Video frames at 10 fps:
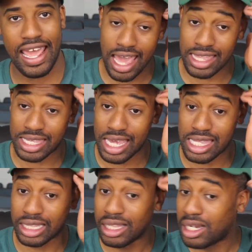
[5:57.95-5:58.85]
It's
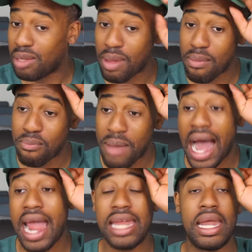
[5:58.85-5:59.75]
a little bit
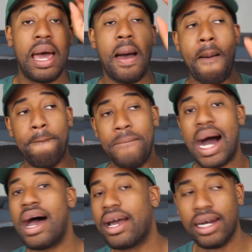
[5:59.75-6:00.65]

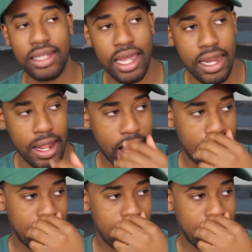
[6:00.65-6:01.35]
mind-boggling